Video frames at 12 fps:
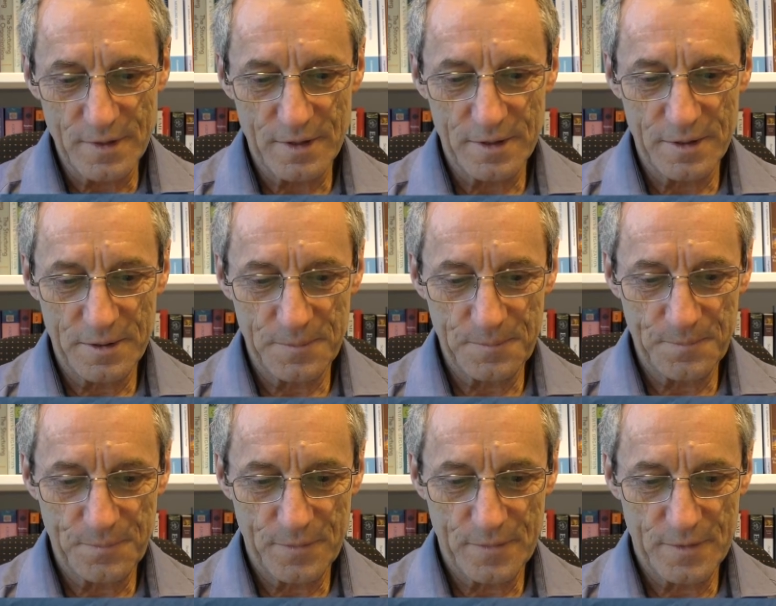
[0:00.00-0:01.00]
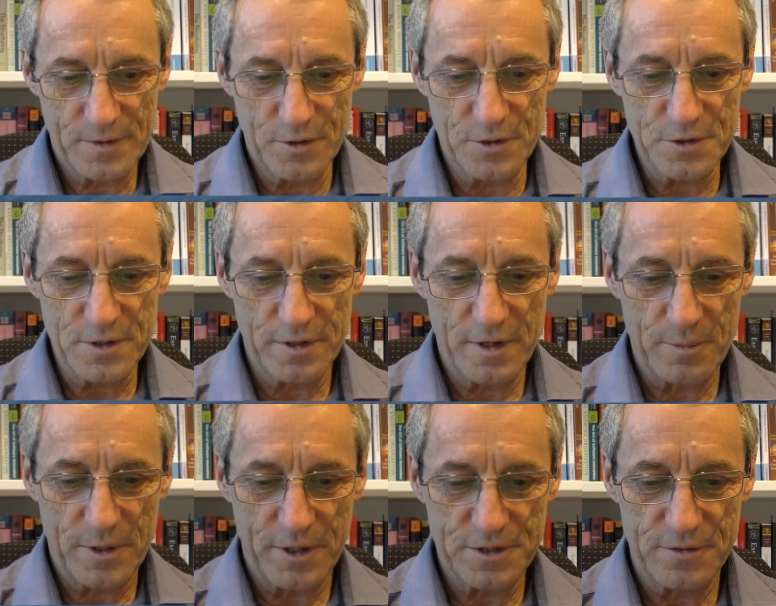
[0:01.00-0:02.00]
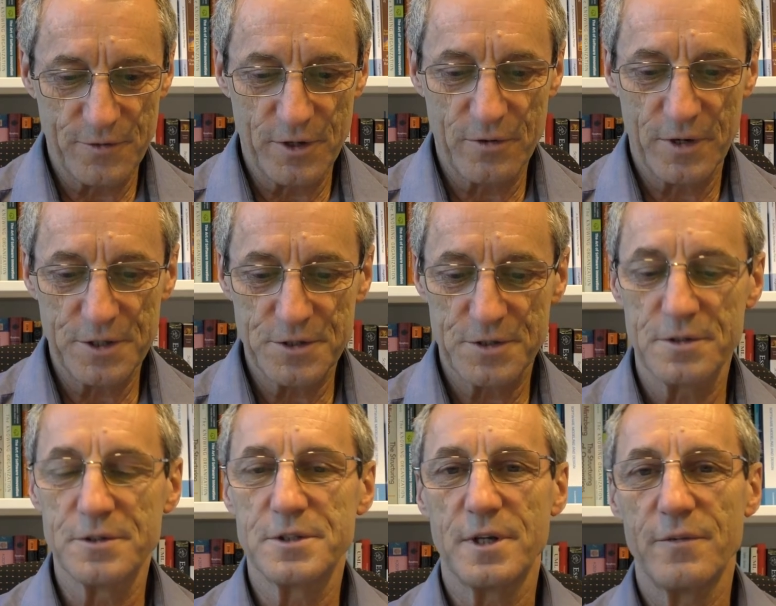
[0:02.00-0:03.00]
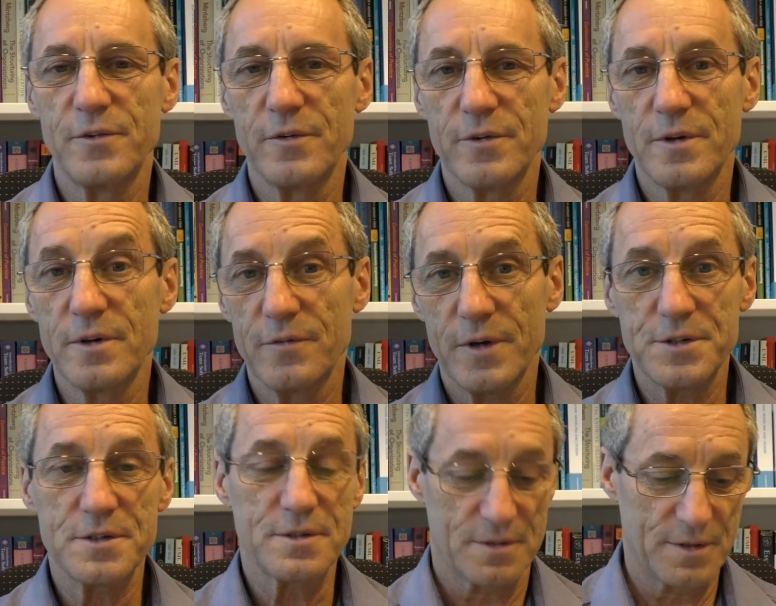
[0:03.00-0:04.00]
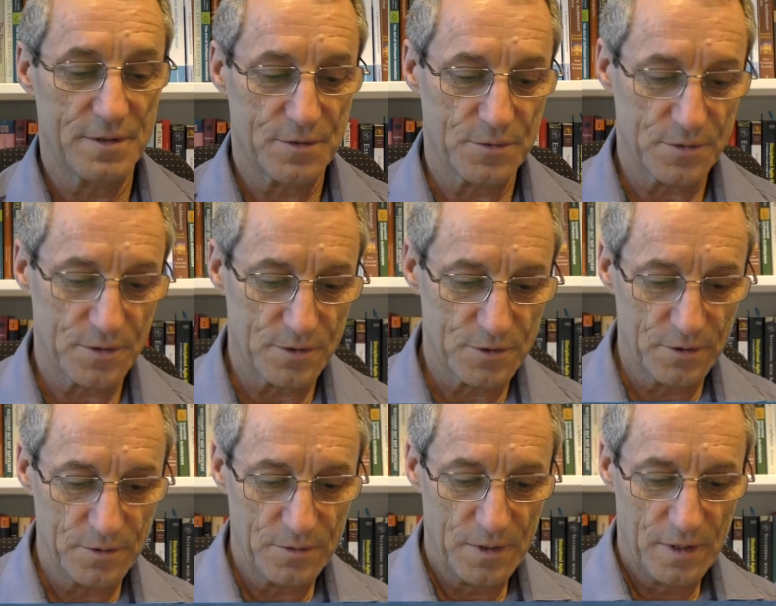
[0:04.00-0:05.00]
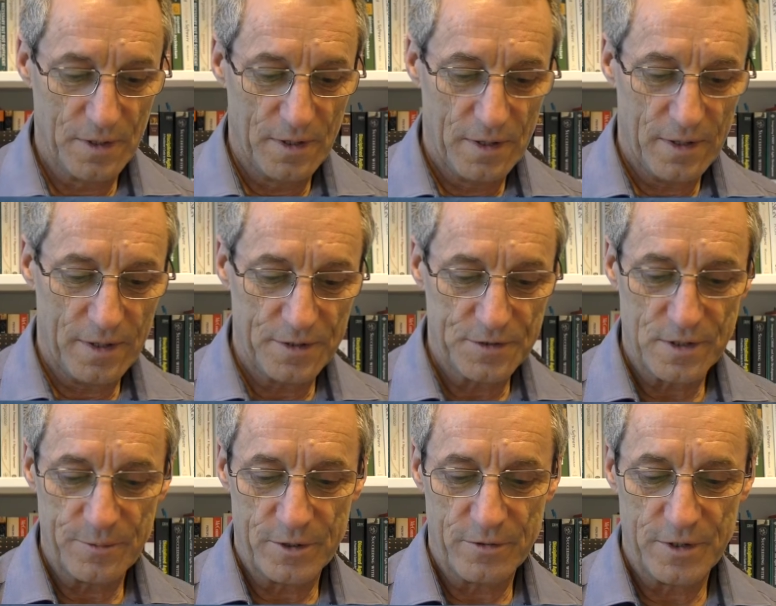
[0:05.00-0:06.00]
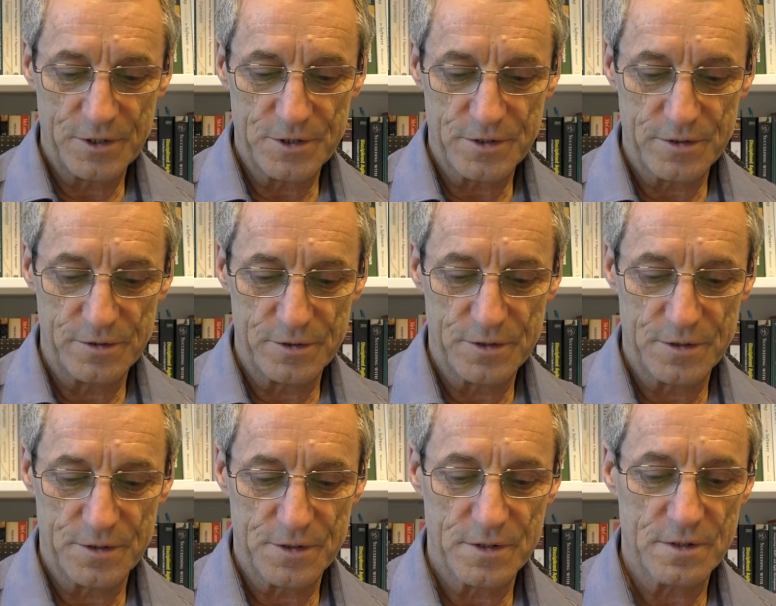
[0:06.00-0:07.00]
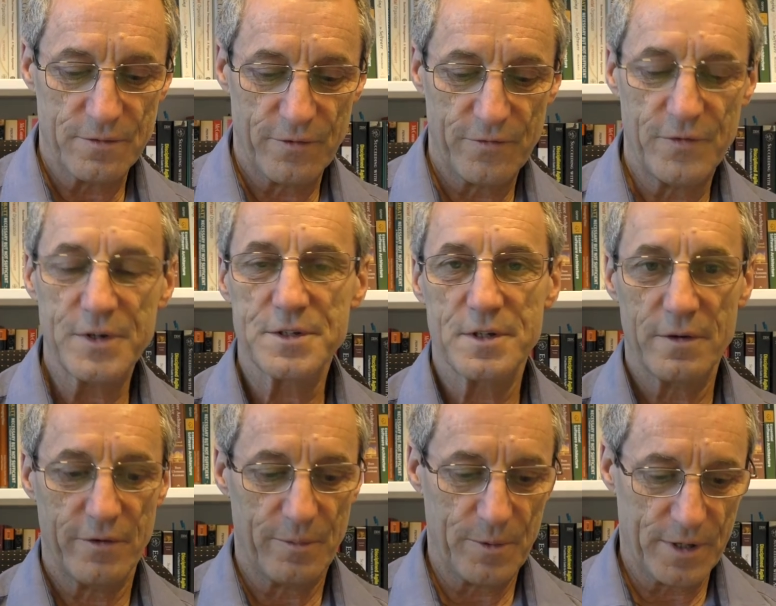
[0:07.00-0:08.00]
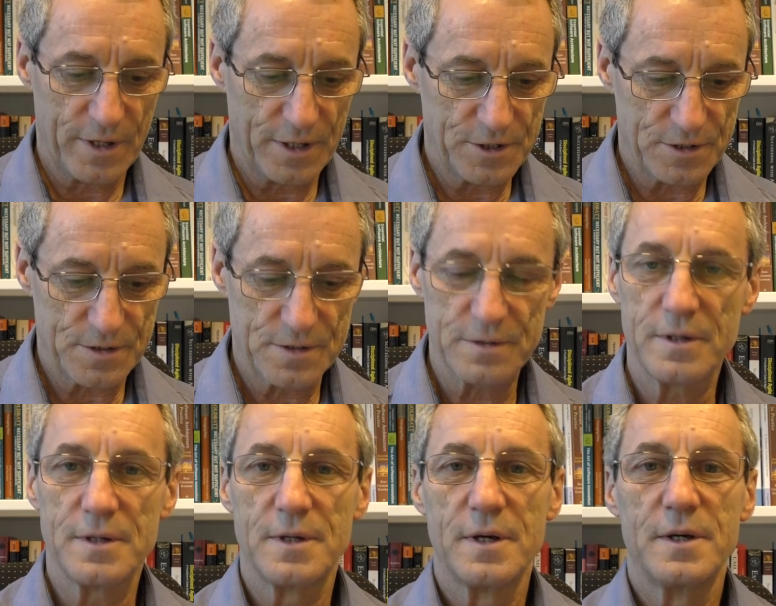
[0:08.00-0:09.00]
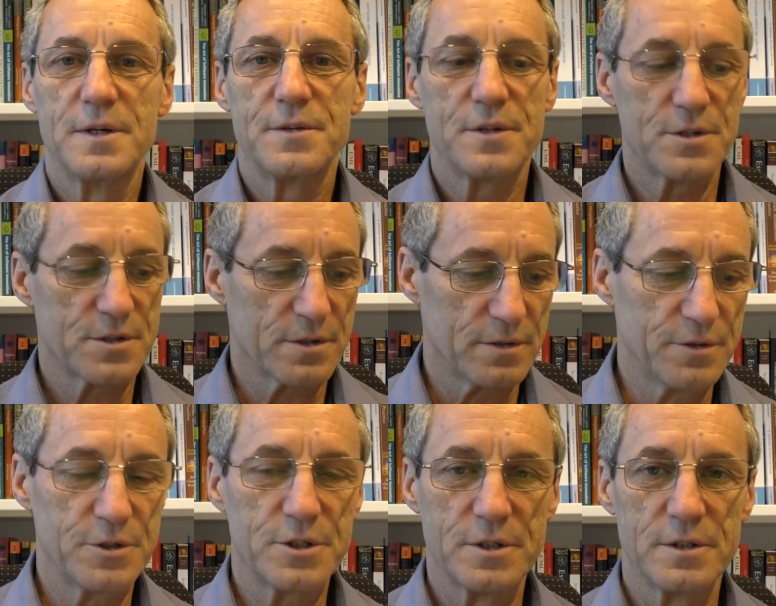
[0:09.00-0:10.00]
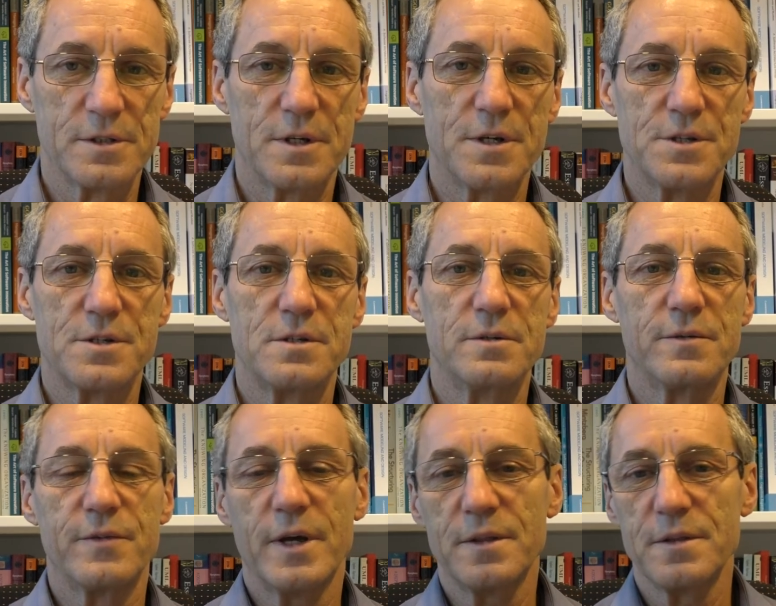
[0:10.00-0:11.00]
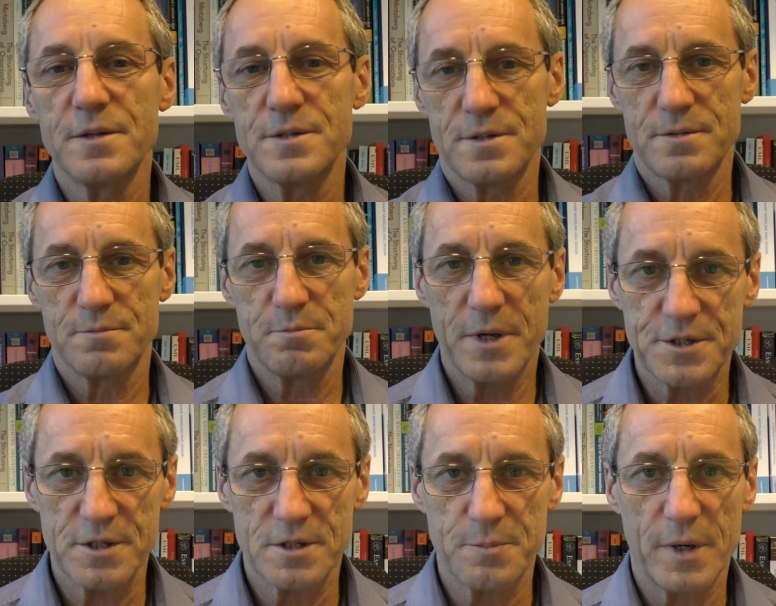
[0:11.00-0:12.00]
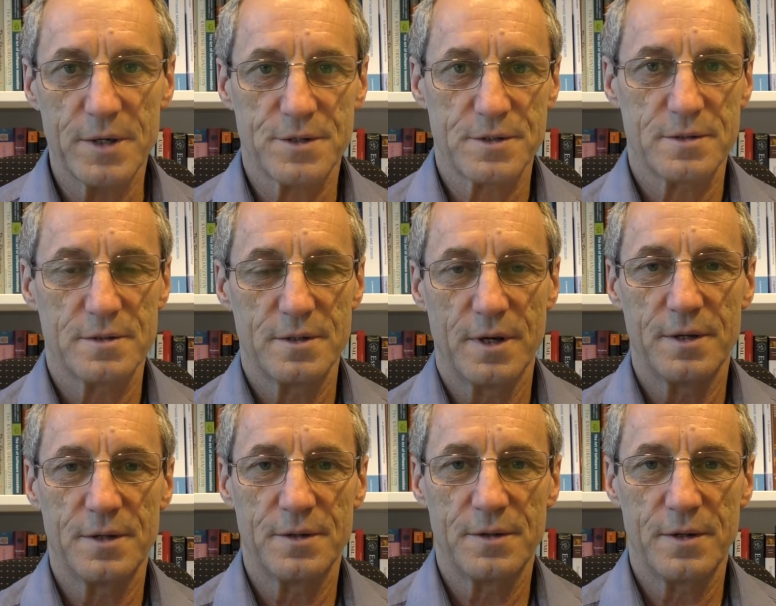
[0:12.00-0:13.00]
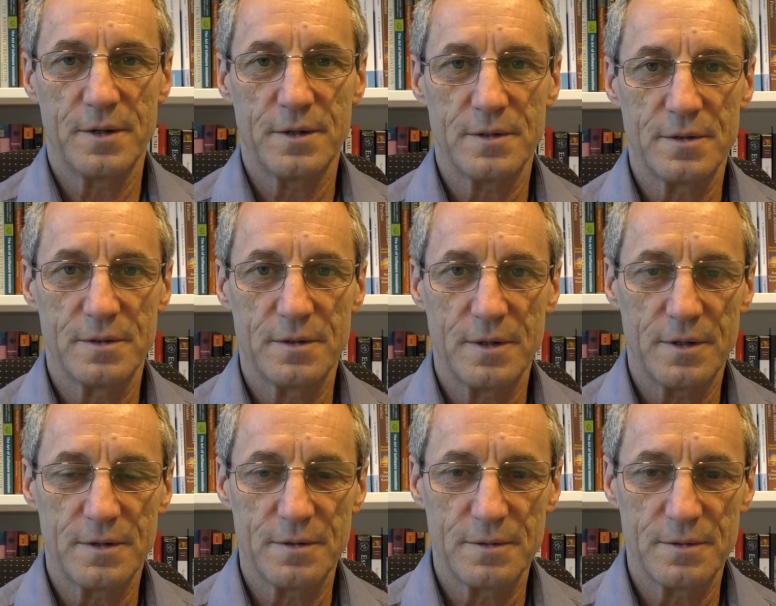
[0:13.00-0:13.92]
Um, usually the application of integration solution have different interfaces, and it's also true, and some integration solution consist of a fixed set of applications, right? The solution is you invent this message bus, and it, it,